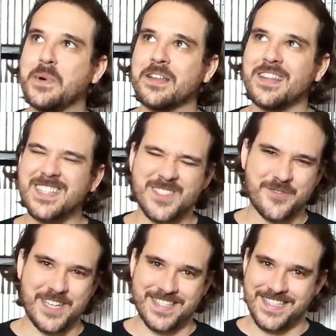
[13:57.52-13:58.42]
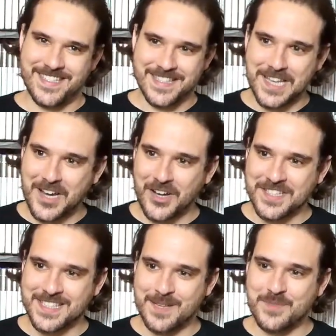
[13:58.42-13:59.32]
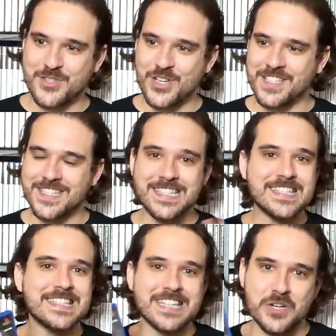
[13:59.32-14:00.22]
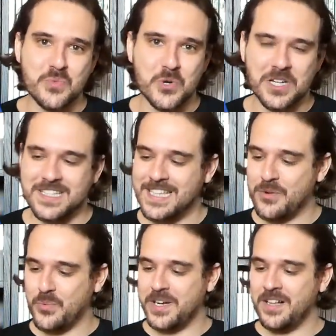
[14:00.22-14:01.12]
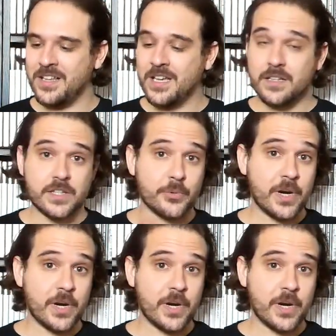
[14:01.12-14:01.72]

but let's face it, the concept just didn't work that well. The